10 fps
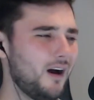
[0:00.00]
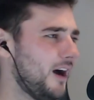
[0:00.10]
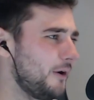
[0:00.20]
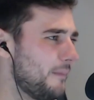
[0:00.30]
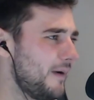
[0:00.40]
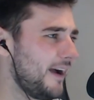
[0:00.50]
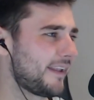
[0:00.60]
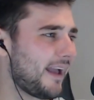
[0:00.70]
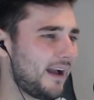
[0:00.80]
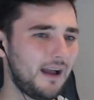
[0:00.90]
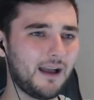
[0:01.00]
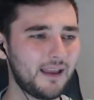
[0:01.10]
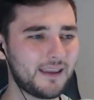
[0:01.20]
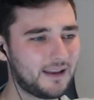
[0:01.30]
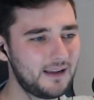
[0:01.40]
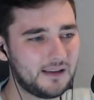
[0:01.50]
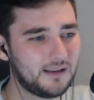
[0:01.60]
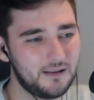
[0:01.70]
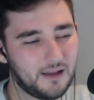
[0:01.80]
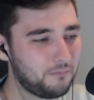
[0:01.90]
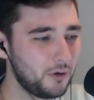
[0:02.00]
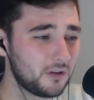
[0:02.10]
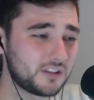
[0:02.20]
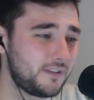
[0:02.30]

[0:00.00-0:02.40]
Oh, okay. I paused